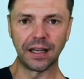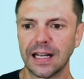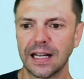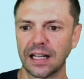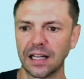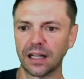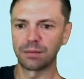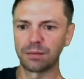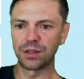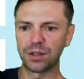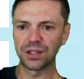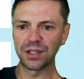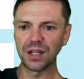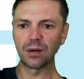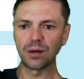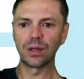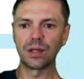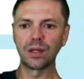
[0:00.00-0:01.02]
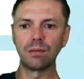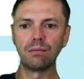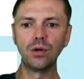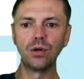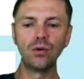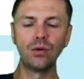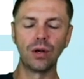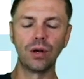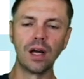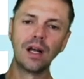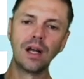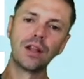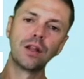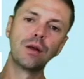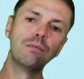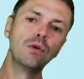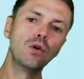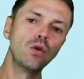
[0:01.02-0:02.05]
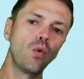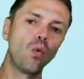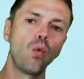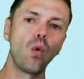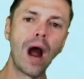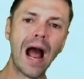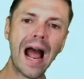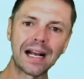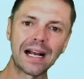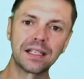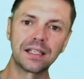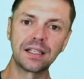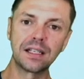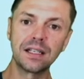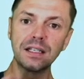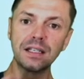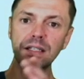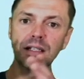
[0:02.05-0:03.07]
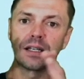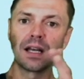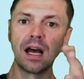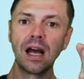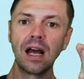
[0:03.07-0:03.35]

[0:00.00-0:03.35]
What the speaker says: And just like when the moon waxes